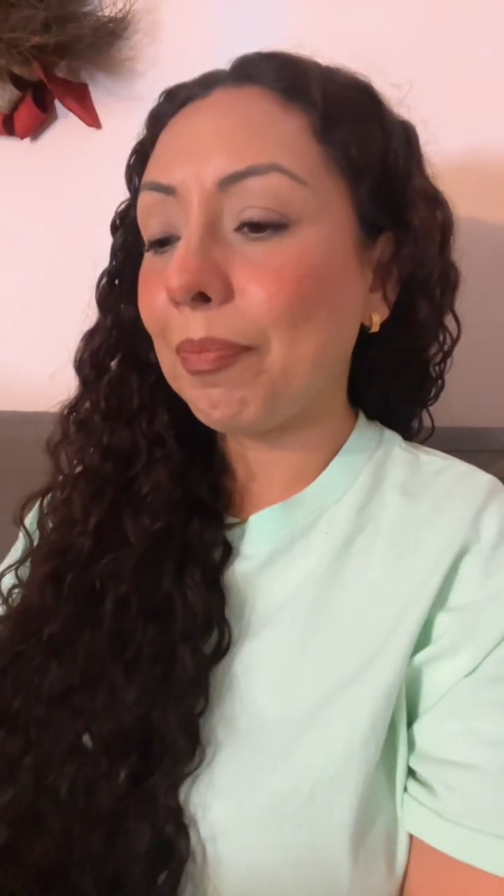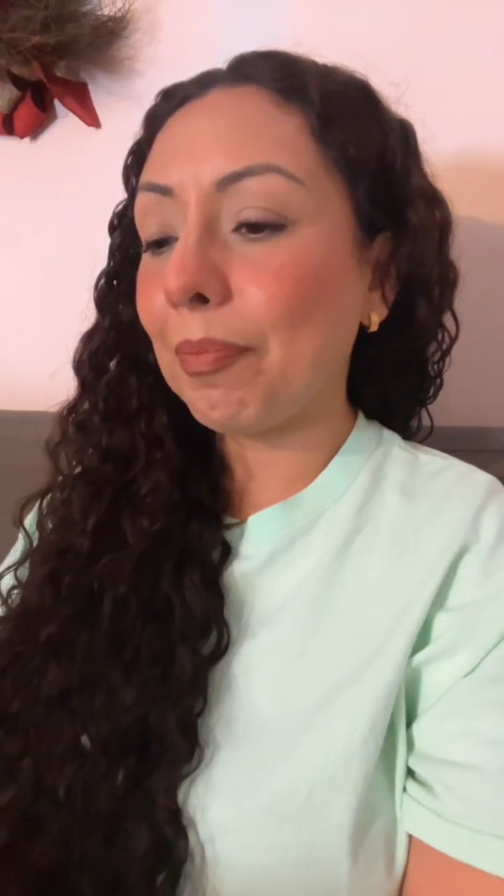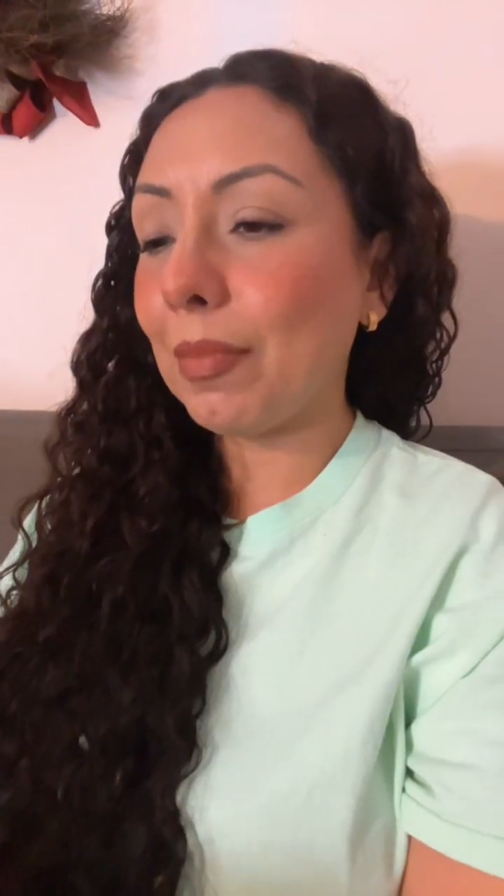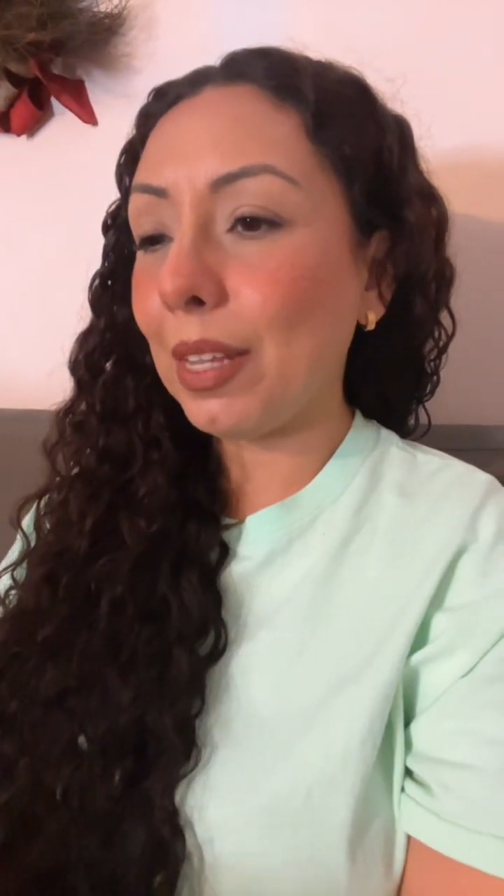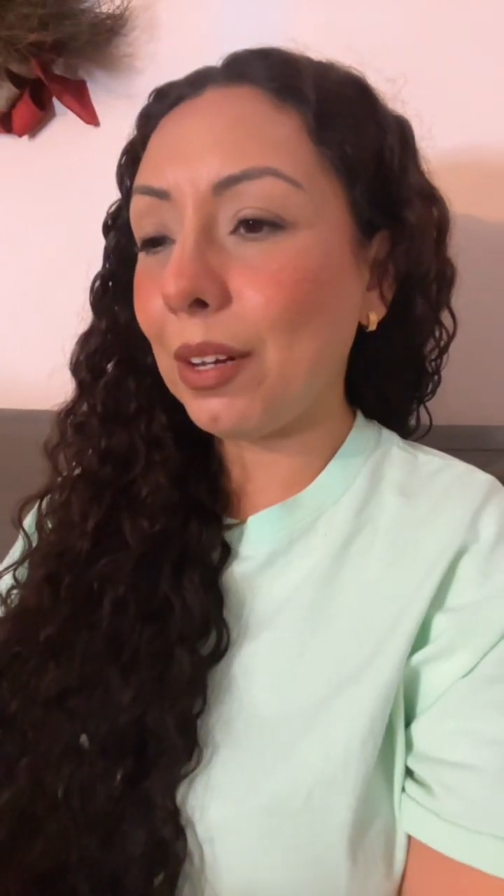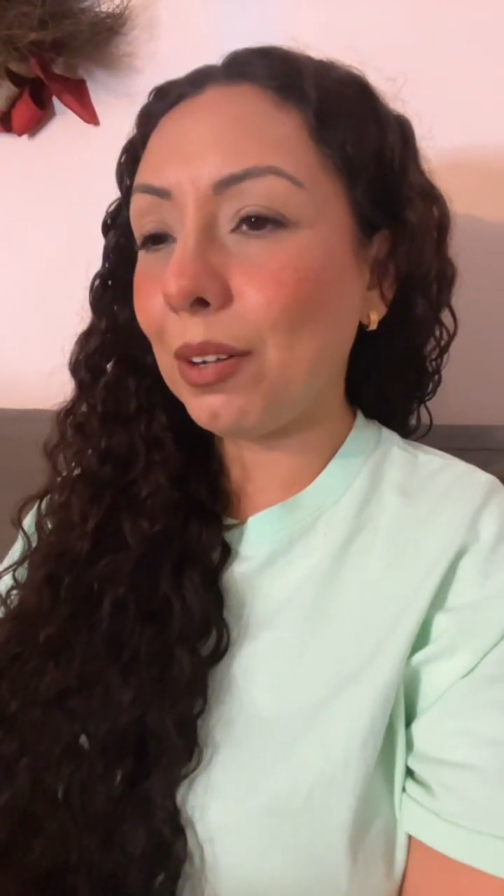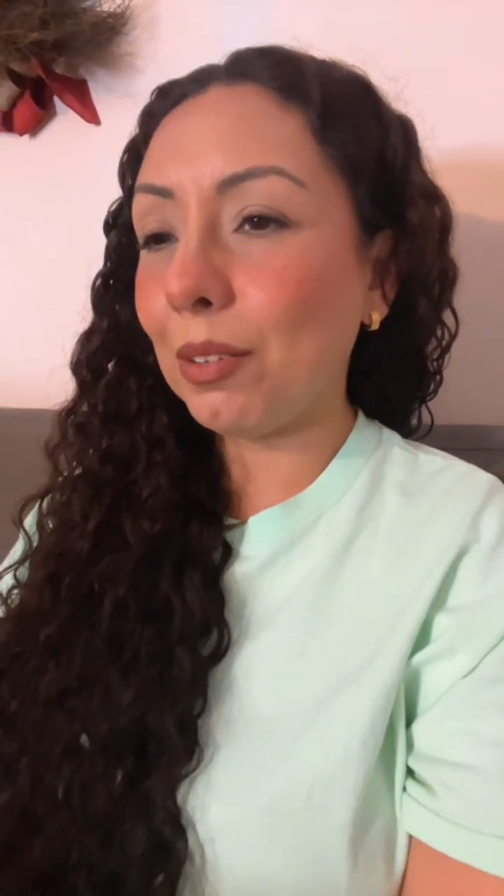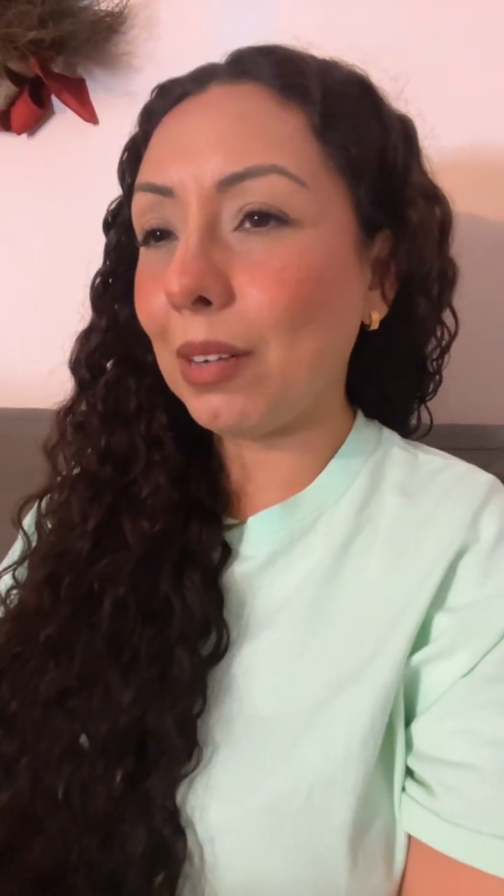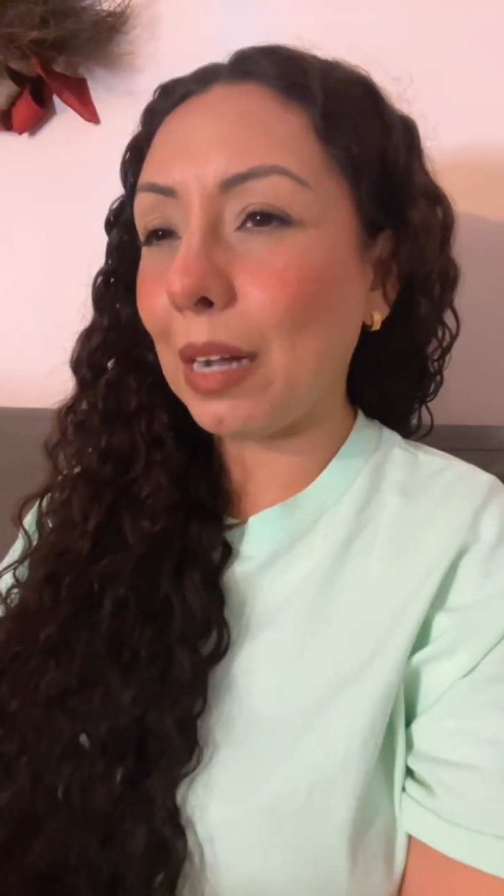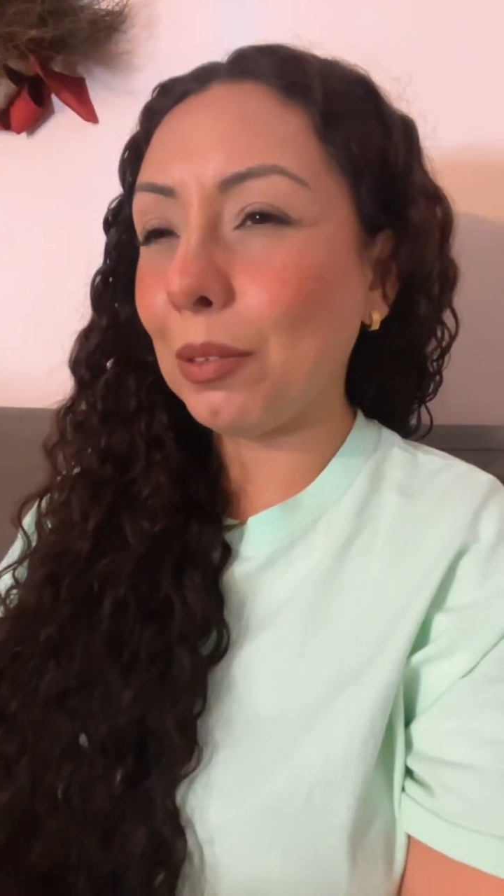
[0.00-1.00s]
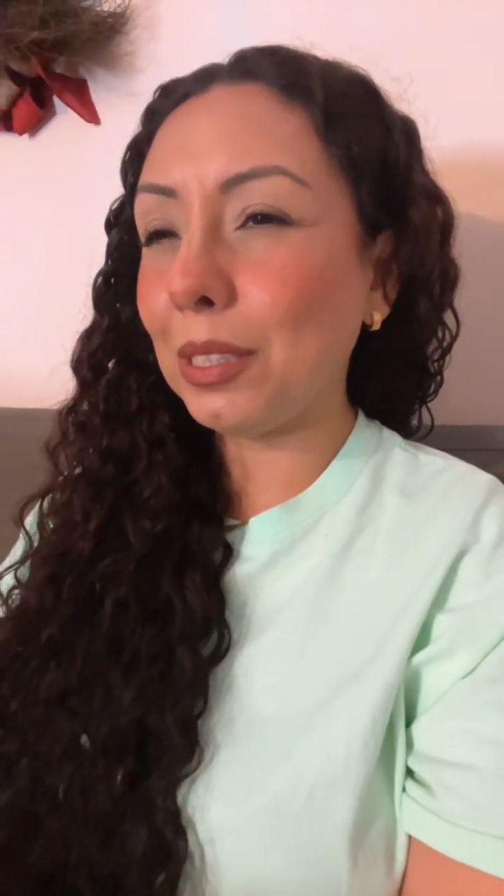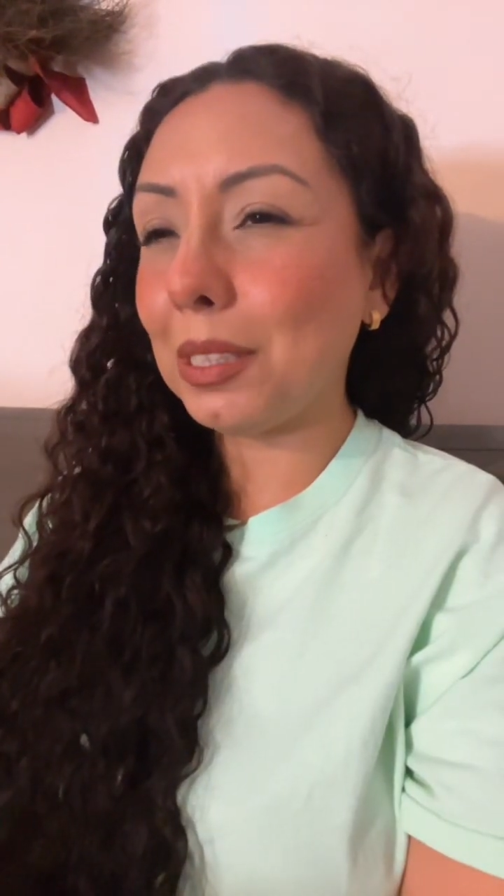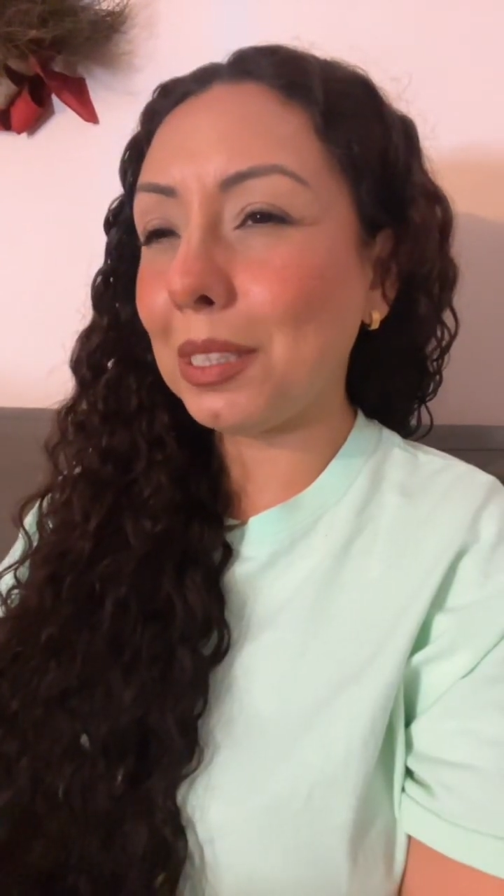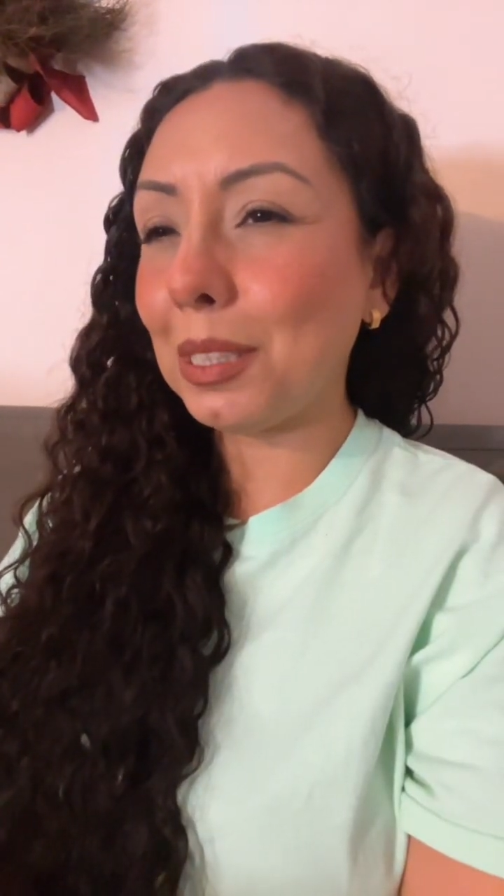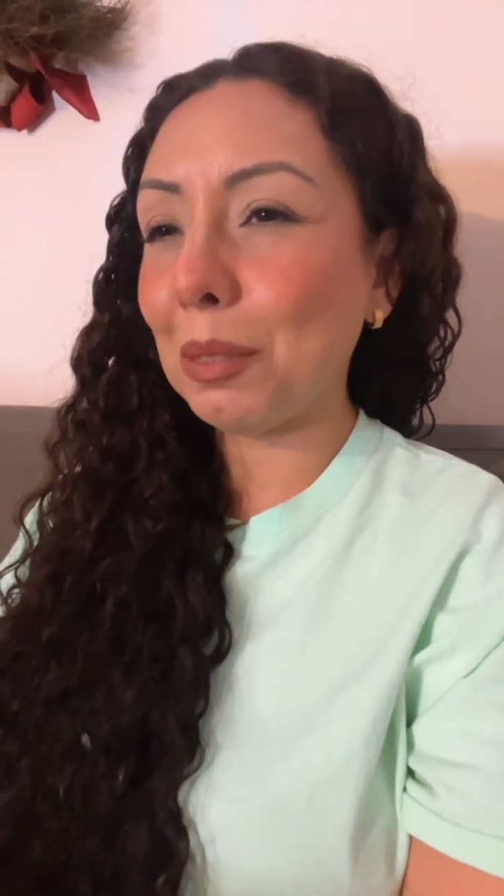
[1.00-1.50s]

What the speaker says: you know, I was just